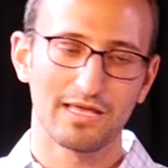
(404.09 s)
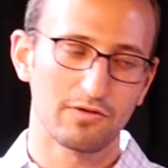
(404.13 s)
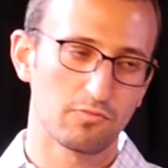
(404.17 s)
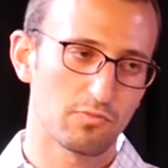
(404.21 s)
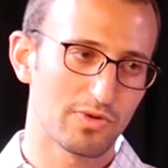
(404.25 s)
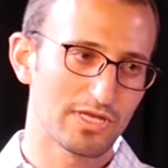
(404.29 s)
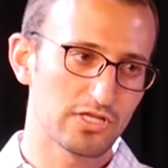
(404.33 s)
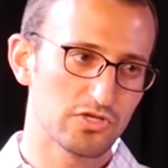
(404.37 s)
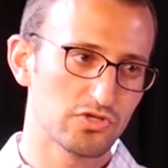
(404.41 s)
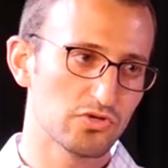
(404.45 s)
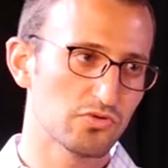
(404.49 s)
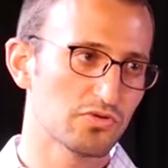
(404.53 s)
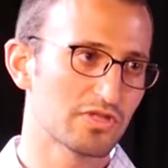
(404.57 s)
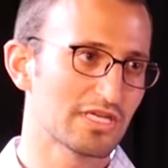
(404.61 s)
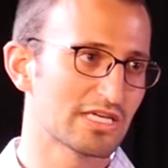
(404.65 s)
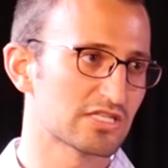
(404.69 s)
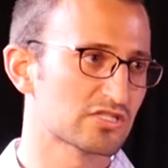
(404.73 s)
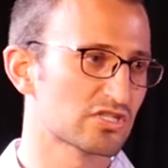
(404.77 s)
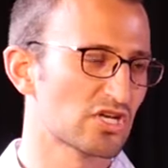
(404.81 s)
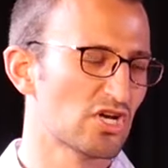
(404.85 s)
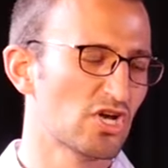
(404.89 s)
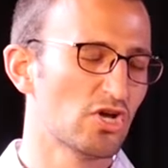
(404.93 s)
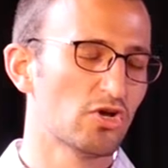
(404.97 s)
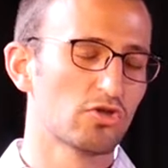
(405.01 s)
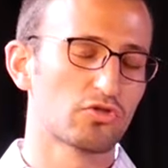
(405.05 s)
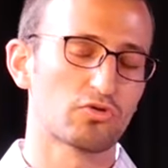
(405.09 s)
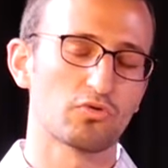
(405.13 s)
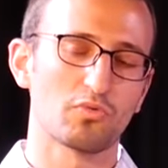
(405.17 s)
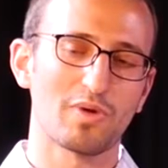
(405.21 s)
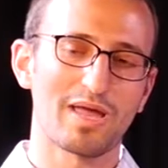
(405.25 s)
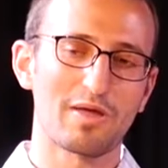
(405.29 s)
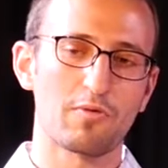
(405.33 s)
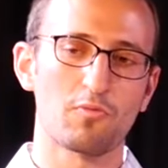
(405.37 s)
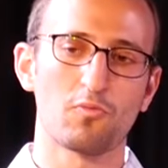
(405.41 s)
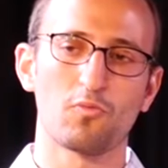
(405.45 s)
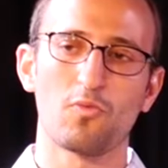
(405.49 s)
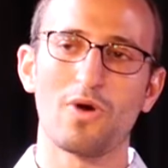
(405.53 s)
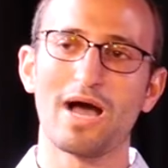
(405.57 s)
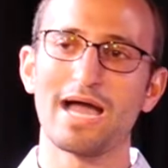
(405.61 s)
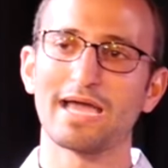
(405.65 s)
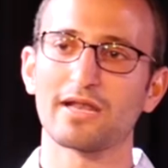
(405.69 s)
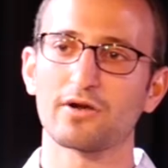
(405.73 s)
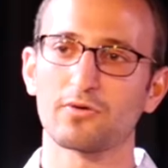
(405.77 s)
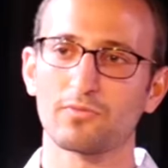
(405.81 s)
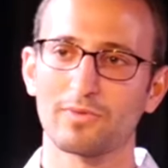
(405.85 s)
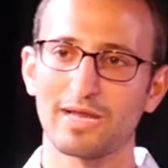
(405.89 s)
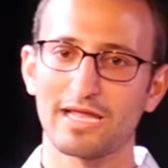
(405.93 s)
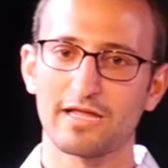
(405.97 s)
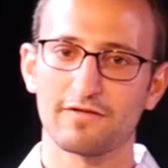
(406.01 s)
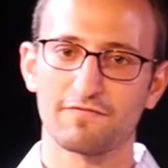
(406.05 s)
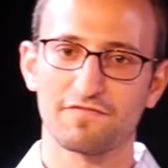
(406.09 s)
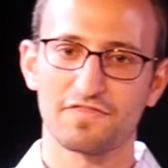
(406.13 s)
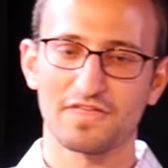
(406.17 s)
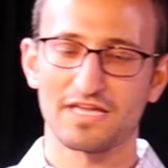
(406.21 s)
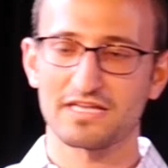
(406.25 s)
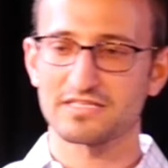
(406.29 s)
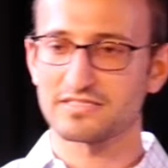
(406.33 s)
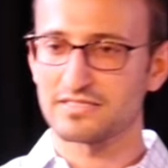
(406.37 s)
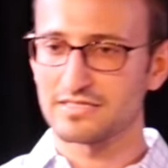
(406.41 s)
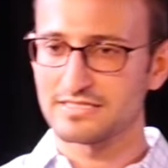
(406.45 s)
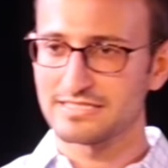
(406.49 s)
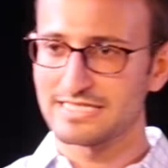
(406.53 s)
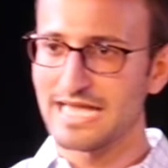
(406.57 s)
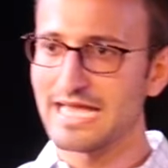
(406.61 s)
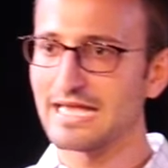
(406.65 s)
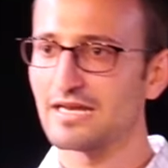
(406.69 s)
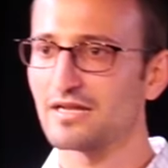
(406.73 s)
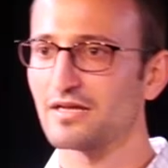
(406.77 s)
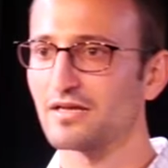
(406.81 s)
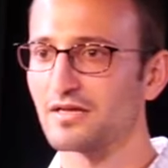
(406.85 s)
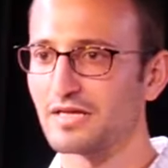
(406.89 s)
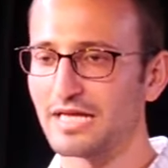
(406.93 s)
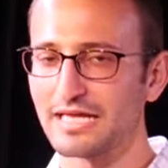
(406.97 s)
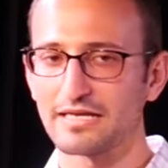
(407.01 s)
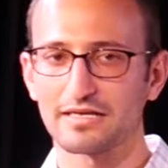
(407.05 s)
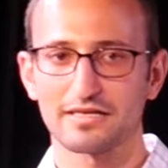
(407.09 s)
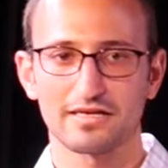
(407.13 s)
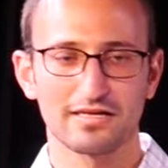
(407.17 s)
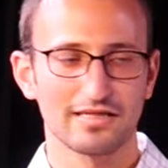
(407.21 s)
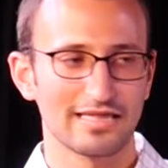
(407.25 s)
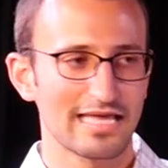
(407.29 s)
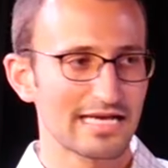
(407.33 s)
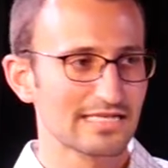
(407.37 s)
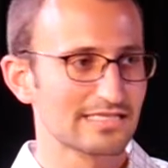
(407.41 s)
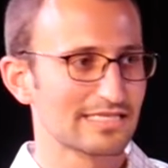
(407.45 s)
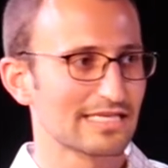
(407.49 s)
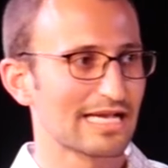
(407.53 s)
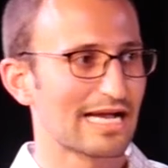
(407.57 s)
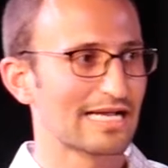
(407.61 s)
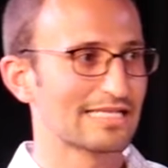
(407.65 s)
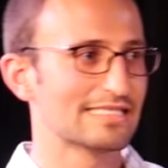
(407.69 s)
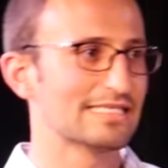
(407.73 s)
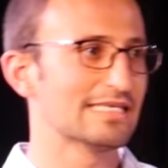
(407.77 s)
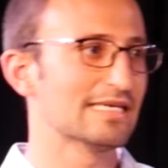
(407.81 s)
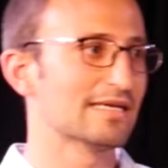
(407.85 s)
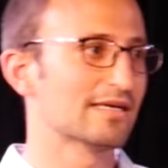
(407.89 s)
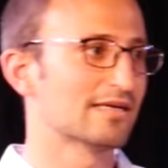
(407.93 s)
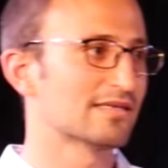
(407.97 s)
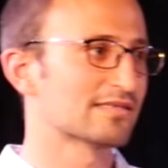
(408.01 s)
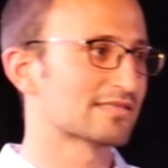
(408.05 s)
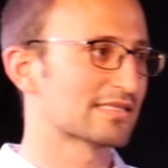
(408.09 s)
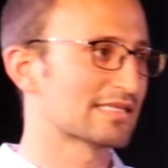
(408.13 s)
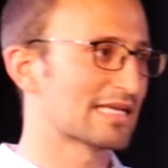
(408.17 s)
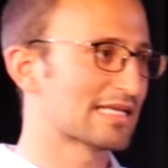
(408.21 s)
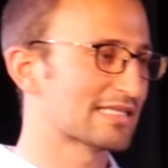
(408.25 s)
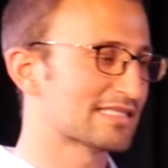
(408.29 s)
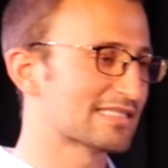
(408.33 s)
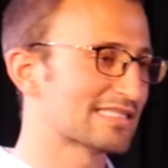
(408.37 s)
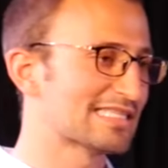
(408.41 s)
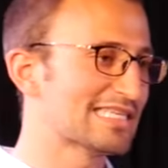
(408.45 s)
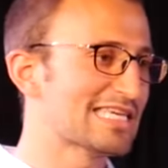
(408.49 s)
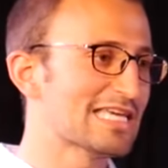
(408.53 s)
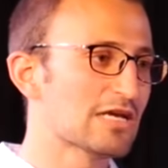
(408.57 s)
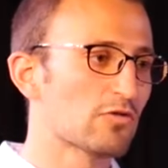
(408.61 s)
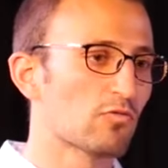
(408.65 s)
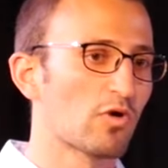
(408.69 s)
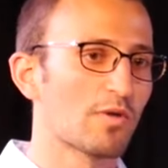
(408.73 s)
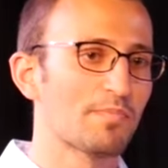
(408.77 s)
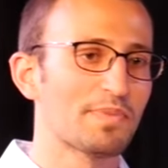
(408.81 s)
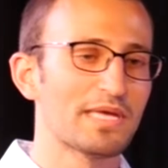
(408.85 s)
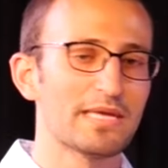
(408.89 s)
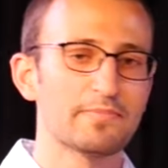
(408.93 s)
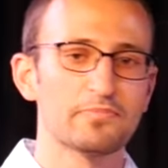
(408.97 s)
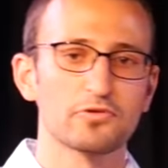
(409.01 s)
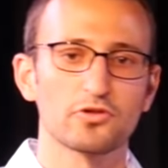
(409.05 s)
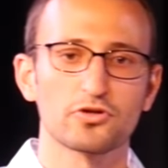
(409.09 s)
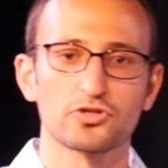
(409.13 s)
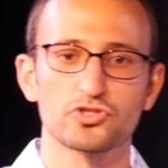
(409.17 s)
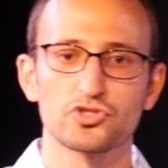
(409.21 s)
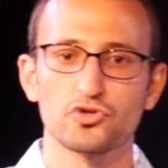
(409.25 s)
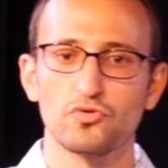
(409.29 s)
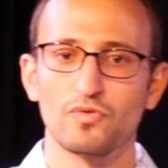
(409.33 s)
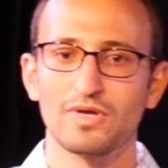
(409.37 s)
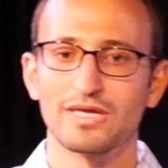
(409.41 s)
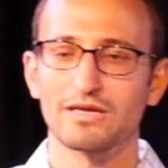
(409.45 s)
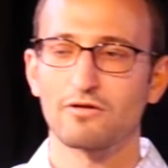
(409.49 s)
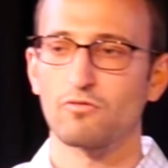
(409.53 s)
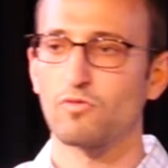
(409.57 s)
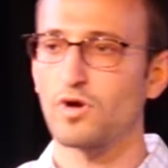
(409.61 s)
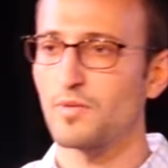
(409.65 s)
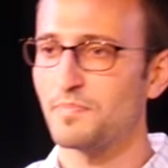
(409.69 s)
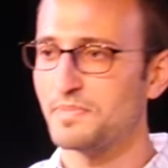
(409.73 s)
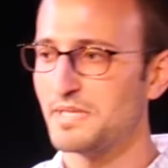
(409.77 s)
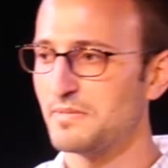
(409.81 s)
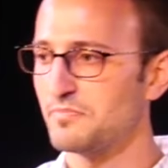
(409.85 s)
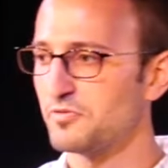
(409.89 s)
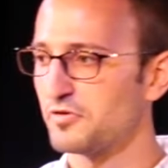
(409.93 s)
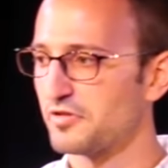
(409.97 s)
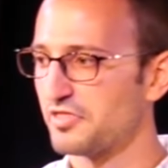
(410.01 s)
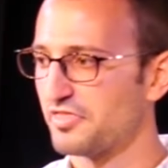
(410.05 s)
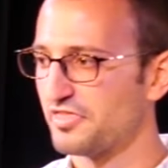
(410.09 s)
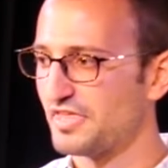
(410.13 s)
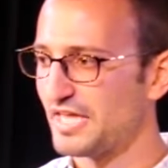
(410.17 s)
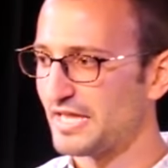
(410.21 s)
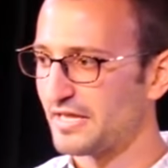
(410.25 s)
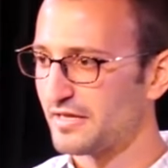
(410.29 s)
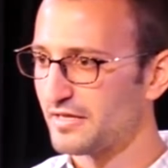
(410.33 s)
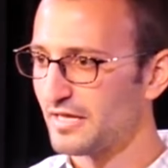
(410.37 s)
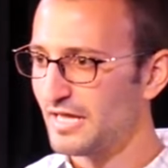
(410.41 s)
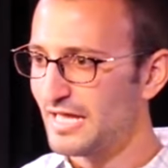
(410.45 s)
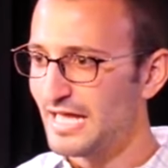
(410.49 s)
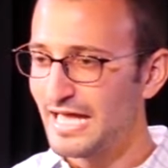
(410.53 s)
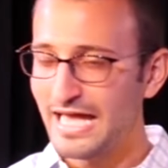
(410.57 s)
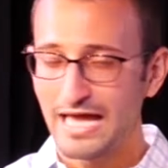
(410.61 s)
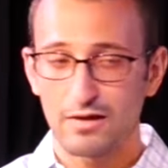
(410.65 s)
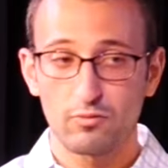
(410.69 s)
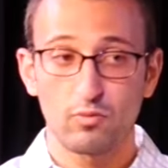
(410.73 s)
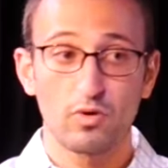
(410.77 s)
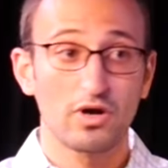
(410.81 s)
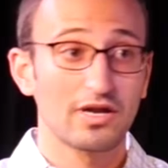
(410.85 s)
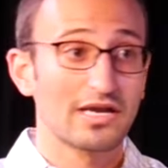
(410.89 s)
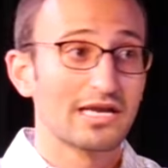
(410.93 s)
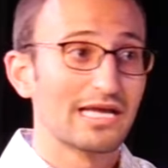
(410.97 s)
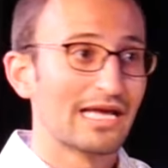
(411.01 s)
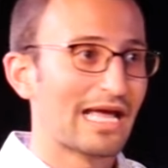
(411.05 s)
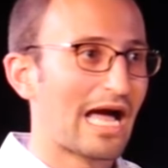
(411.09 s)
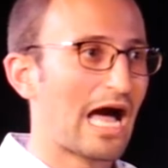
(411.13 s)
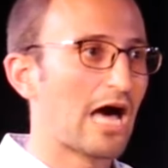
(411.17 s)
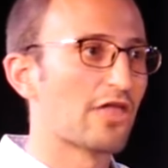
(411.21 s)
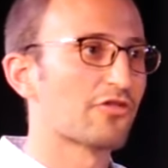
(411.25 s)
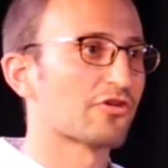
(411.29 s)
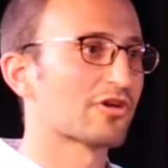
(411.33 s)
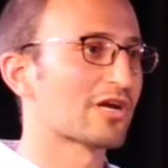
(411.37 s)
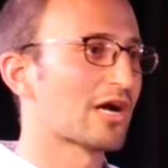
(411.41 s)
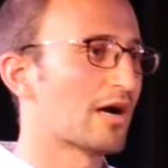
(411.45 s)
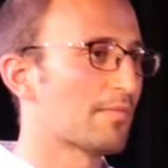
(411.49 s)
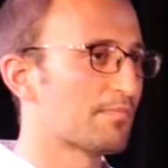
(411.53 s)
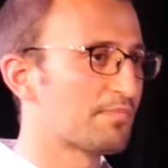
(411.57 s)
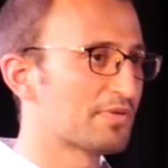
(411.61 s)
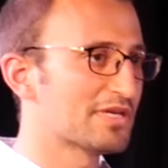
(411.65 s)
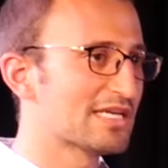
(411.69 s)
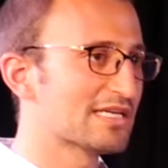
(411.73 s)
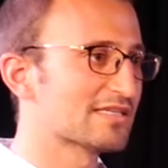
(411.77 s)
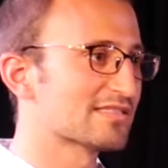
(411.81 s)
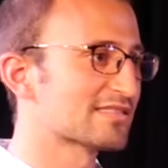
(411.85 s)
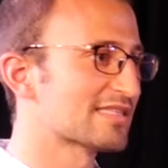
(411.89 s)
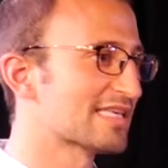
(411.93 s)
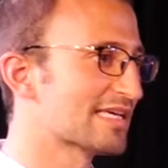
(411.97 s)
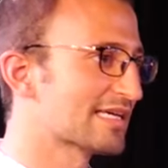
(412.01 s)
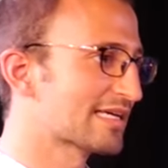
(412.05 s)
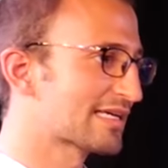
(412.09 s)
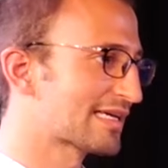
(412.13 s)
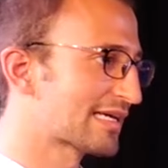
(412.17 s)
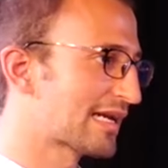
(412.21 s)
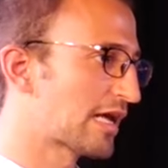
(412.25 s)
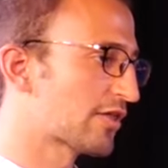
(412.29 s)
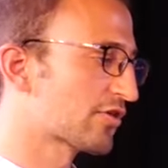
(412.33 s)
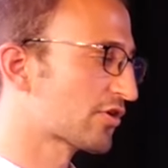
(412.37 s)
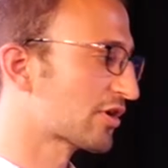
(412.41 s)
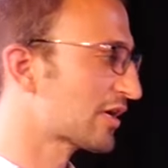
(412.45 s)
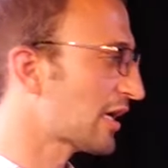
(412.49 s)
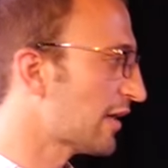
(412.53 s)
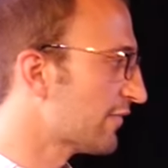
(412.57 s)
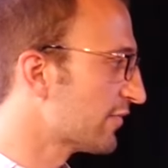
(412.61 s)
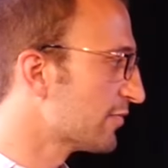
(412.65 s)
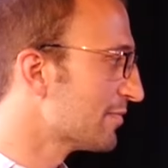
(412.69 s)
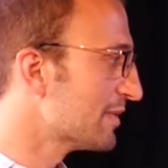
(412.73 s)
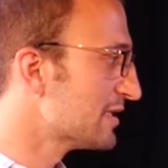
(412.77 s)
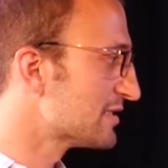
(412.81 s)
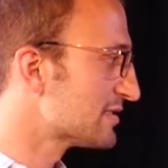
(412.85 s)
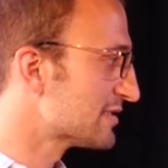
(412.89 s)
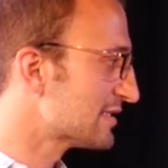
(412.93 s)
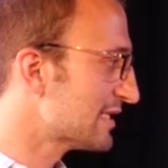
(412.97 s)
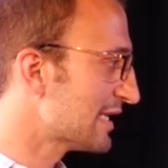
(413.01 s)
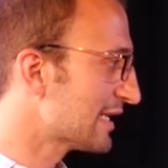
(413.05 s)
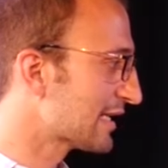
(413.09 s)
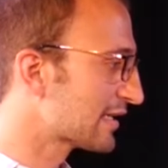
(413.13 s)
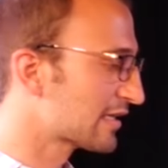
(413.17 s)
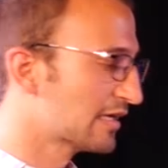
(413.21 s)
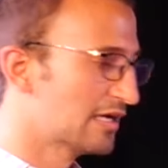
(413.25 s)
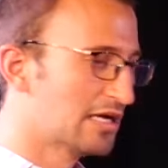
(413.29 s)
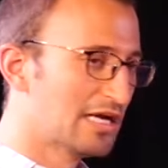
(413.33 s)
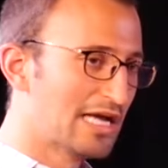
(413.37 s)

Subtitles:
And we do this through a wide array of things, and data, and collecting ideas, and seeing what people are doing and what people think, and what other companies think and other governments think.